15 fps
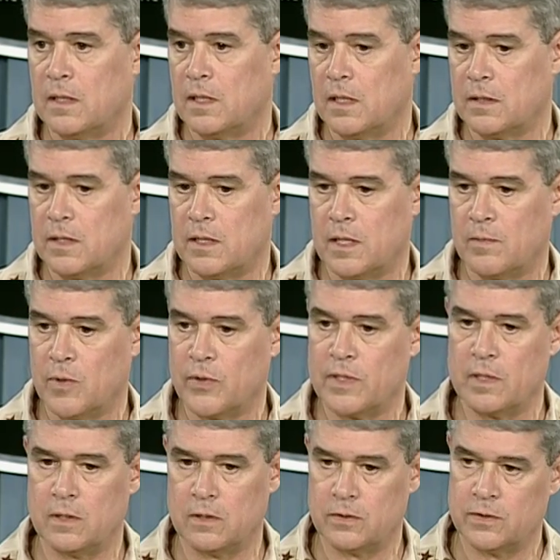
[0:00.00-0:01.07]
and the number
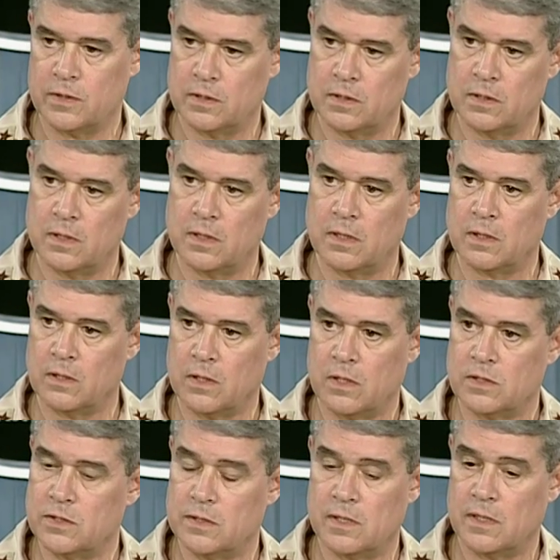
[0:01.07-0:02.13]
killed uh, are
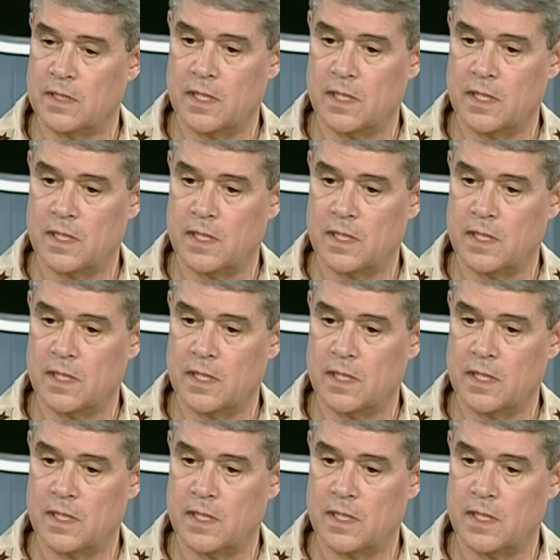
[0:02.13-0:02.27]
larger than